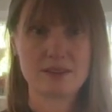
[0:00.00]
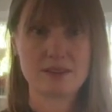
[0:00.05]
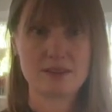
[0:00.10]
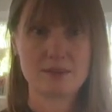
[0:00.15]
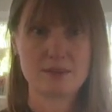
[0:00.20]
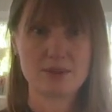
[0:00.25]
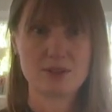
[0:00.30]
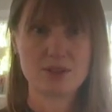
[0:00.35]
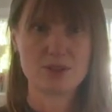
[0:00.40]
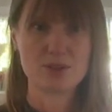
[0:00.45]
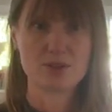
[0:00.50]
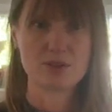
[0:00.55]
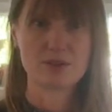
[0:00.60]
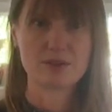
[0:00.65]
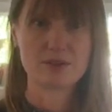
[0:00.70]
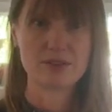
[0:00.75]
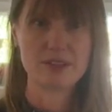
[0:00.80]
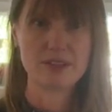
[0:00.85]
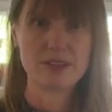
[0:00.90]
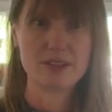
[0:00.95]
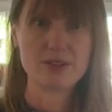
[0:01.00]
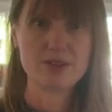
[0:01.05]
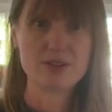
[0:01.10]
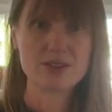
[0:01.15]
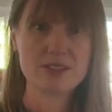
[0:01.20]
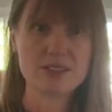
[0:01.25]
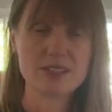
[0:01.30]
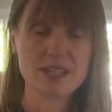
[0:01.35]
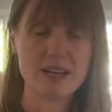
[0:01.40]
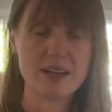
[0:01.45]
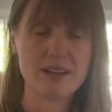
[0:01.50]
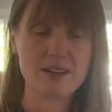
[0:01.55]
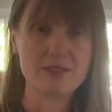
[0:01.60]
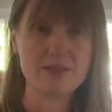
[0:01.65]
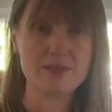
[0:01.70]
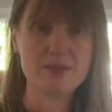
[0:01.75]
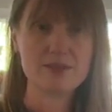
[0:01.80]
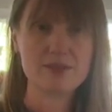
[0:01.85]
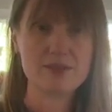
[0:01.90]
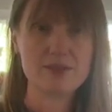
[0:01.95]
observing
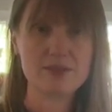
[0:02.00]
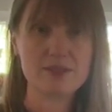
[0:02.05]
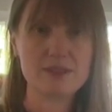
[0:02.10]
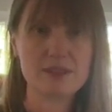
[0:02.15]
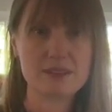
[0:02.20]
yourself,